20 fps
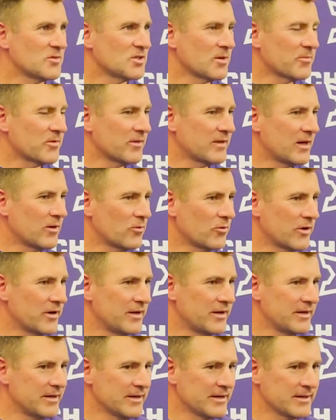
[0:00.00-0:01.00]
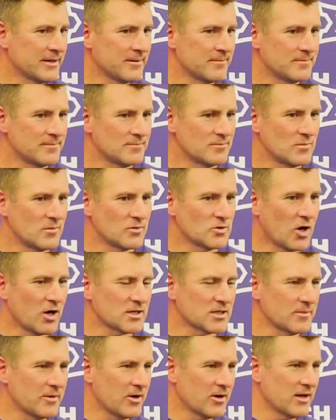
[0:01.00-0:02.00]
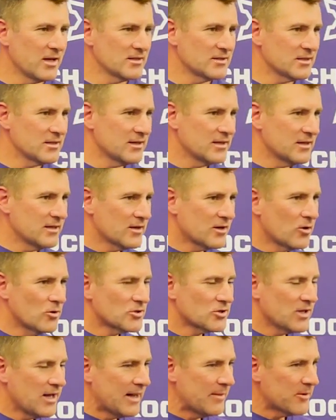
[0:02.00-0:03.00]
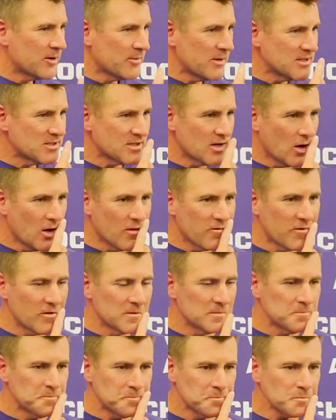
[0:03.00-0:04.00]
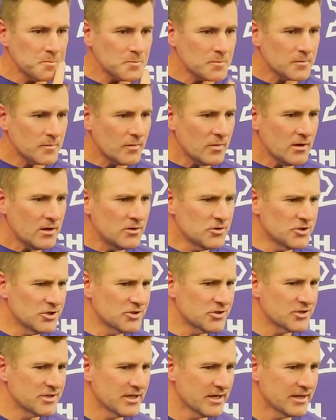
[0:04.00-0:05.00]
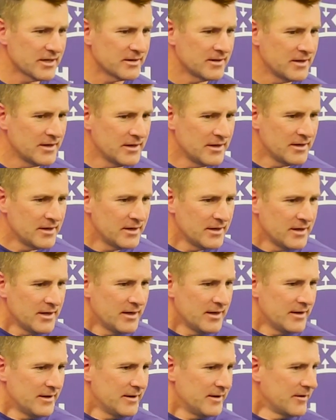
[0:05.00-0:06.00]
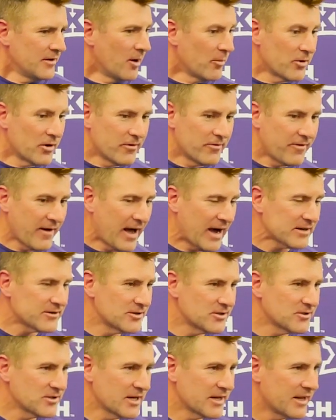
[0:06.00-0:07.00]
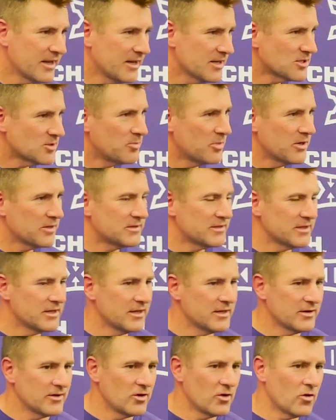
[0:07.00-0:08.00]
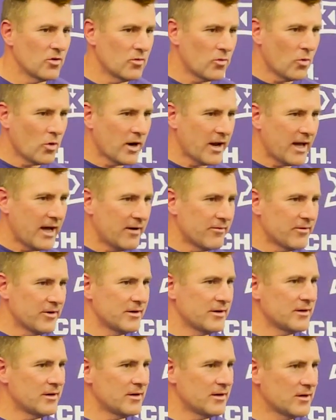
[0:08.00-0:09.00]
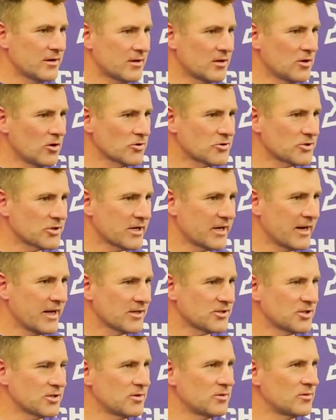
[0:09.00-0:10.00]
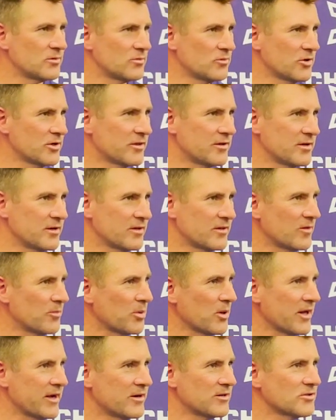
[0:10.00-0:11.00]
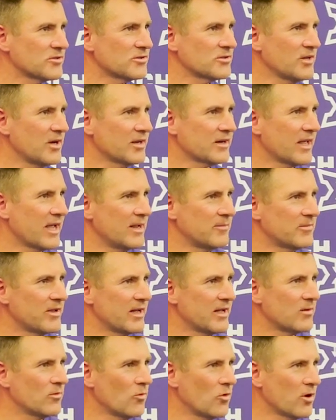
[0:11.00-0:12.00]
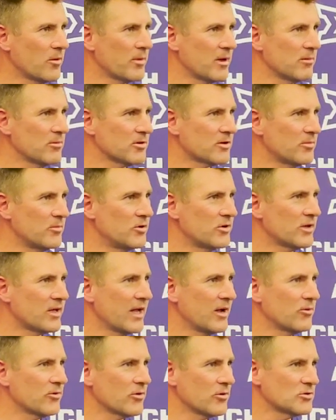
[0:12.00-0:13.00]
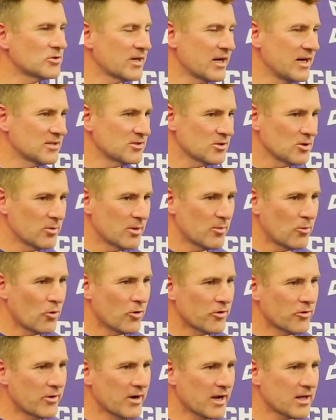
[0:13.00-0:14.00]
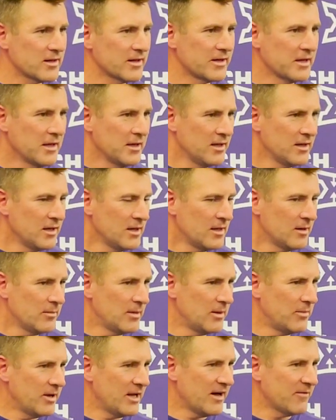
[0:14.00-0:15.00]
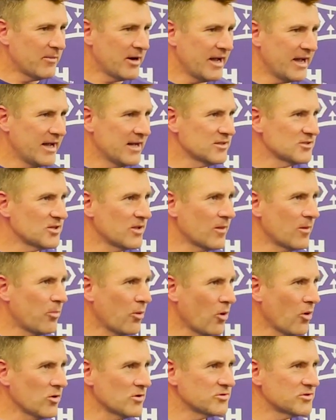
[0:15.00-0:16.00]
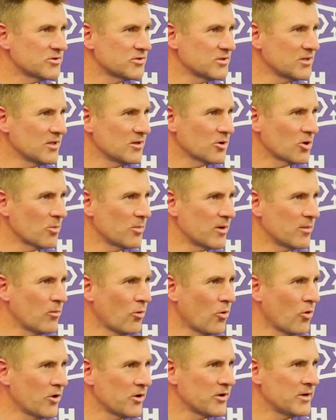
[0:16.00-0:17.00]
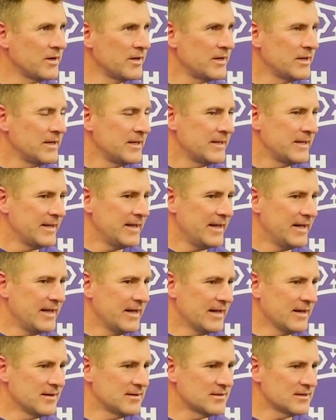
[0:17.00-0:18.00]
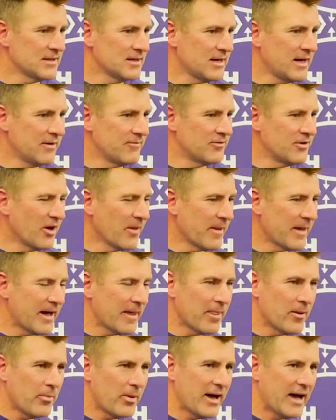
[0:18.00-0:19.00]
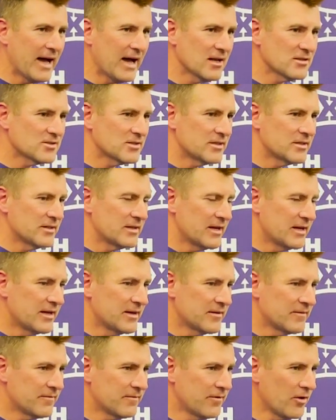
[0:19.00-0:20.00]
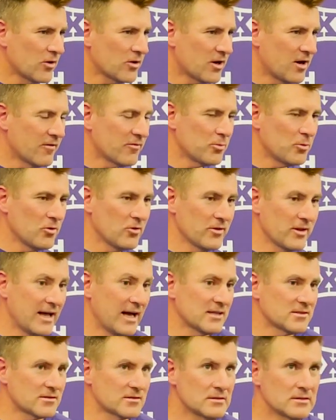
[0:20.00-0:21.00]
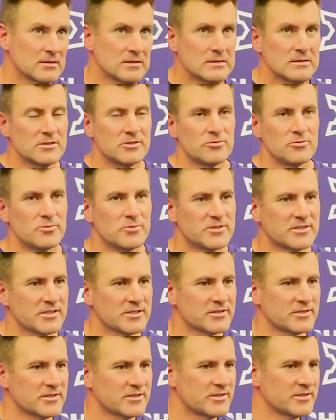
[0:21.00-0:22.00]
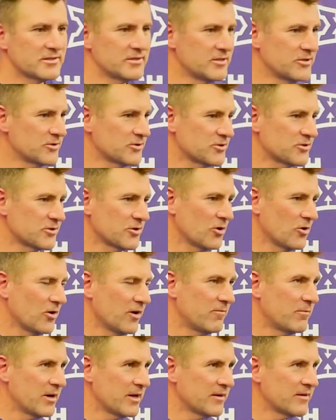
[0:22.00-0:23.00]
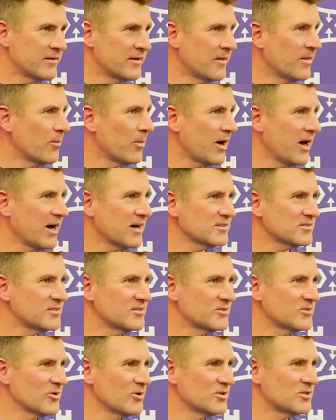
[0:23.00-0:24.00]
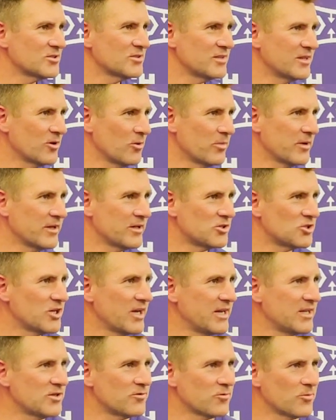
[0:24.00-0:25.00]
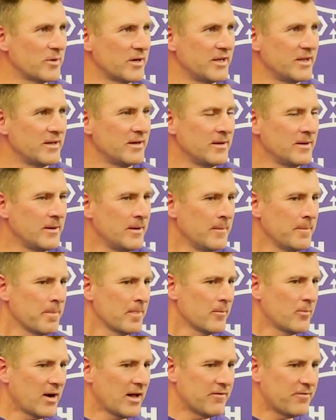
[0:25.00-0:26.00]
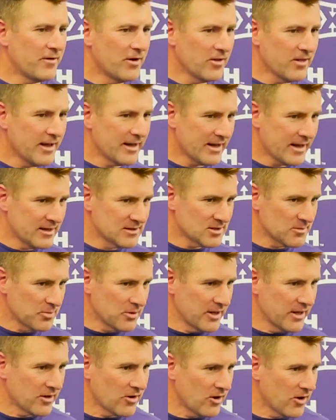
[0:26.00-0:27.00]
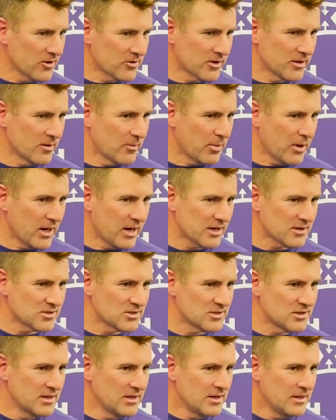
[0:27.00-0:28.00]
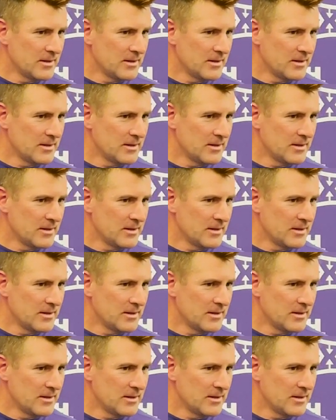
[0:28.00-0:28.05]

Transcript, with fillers: something that we uh, talked about as uh, Coach Klieman and myself, and just a uh, number of factors, I guess. But uh, you know, want to have a, a, closer connection with the, the players on game day. Want to be able to communicate with those guys a little bit more directly. Maybe have my hands on the pulse a little bit more and uh, I've done that in the past and, and felt comfortable. The last shoot six years or so, I've been in the box, and so it's it'll be a change for me. But I felt like as a play caller in the box,